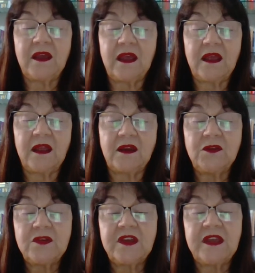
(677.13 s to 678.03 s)

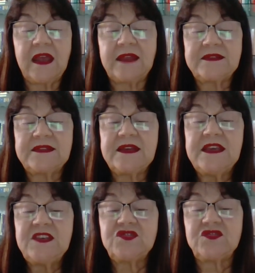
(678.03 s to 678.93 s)
look at the
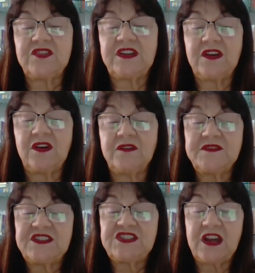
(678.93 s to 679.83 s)
history of the
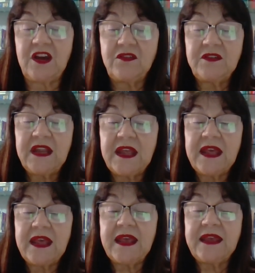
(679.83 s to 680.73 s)
town
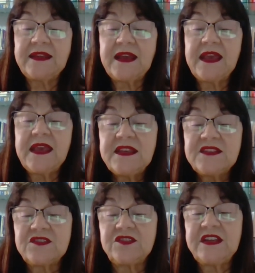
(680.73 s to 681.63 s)
and the
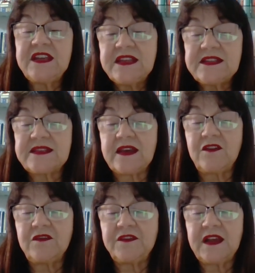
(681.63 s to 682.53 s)
history
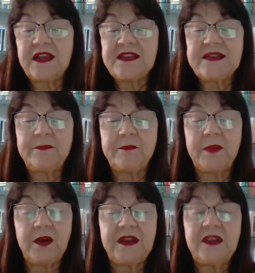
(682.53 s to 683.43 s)
itself as a
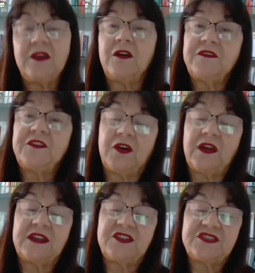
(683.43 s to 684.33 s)
body of
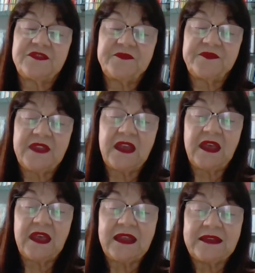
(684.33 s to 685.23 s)
knowledge.
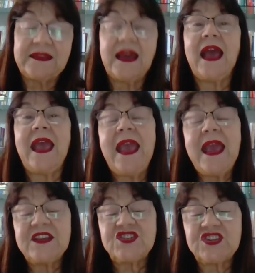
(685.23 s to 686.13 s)
The
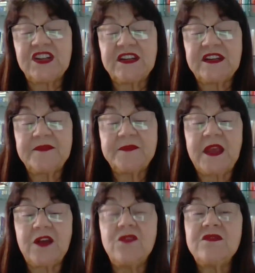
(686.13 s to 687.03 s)
action
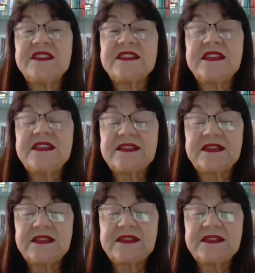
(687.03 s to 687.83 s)
consisted